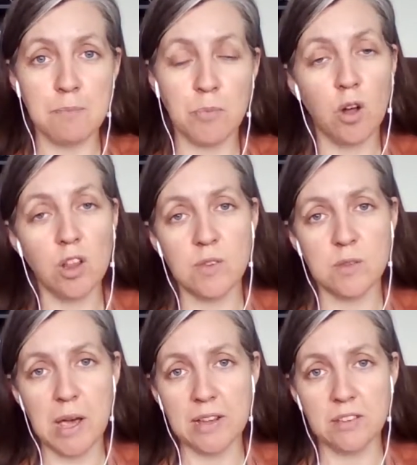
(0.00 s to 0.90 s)
all of us
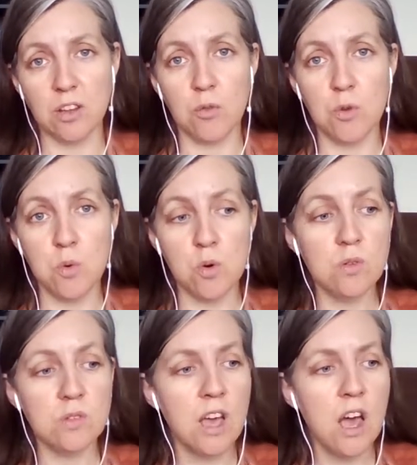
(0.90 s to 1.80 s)
bouncing off the
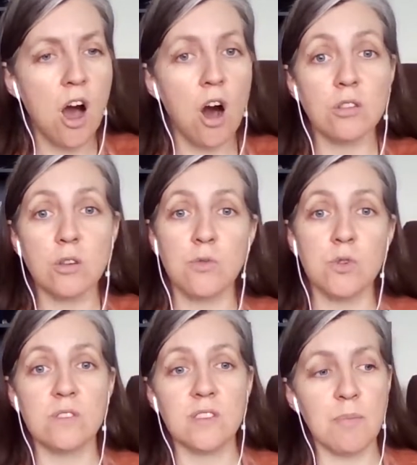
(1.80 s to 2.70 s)
walls, I'll
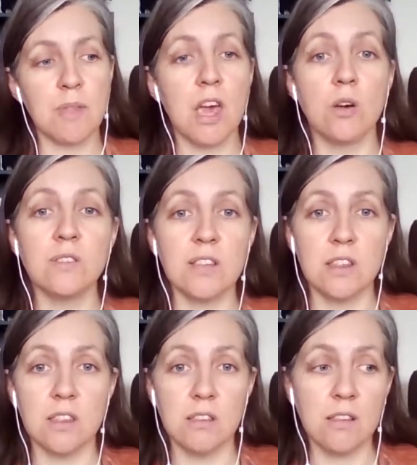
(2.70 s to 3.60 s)
diffuse something else
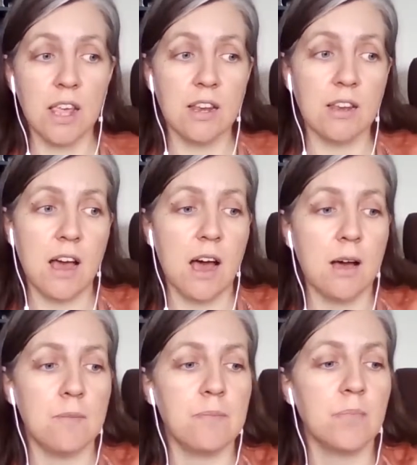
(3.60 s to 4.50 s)
in
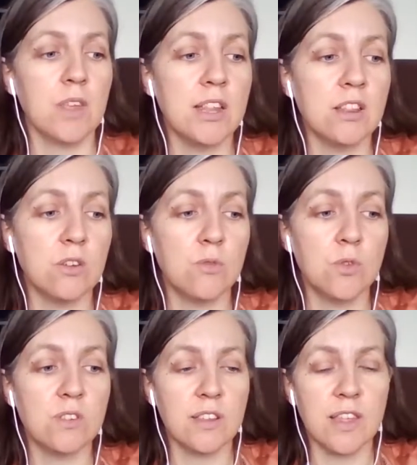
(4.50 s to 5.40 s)
the
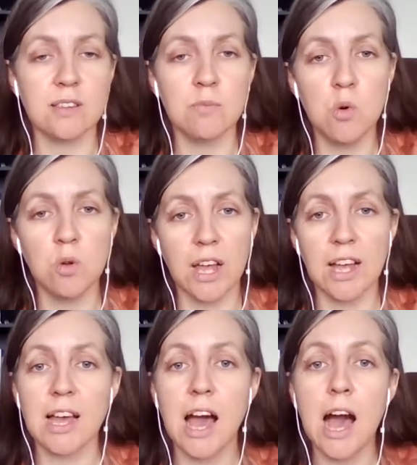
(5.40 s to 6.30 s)
diffuser that's more like
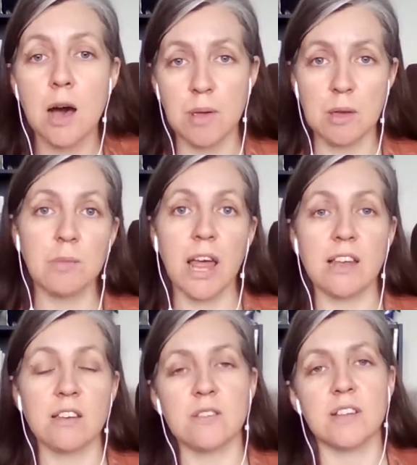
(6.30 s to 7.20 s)
a calming
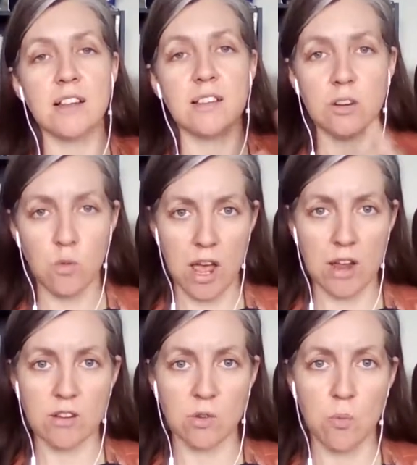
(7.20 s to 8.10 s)
blend and starts to
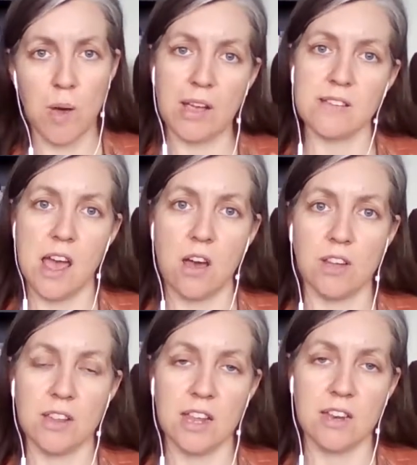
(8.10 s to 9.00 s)
ground us all back down
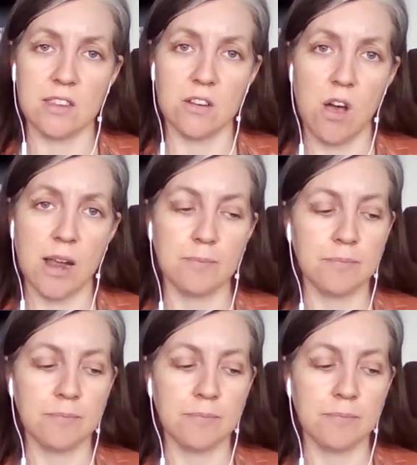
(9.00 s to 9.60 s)
at the end of the night.